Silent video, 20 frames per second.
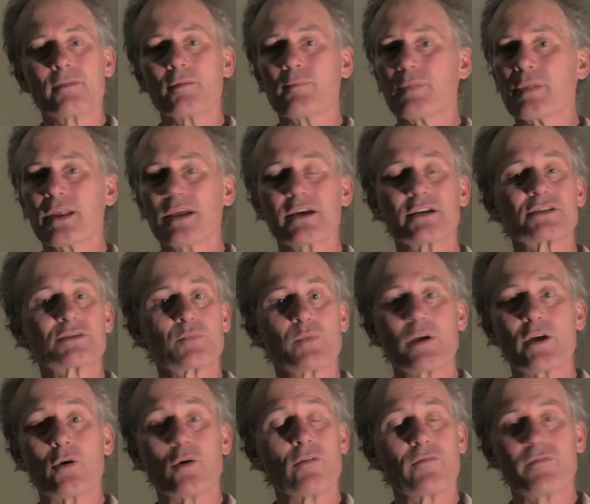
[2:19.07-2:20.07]
the plagues
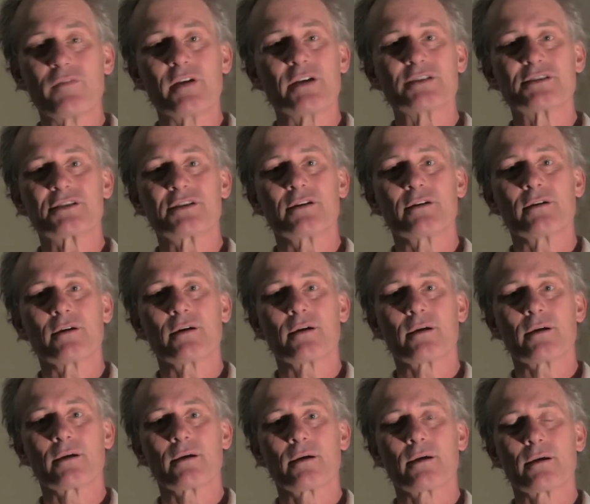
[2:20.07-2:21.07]
we all face
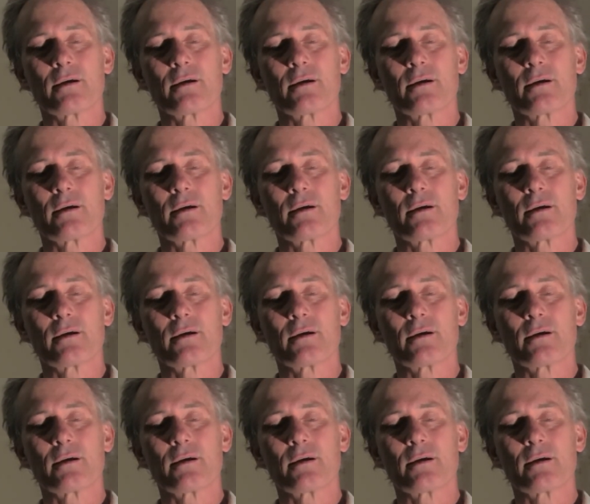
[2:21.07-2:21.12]
here,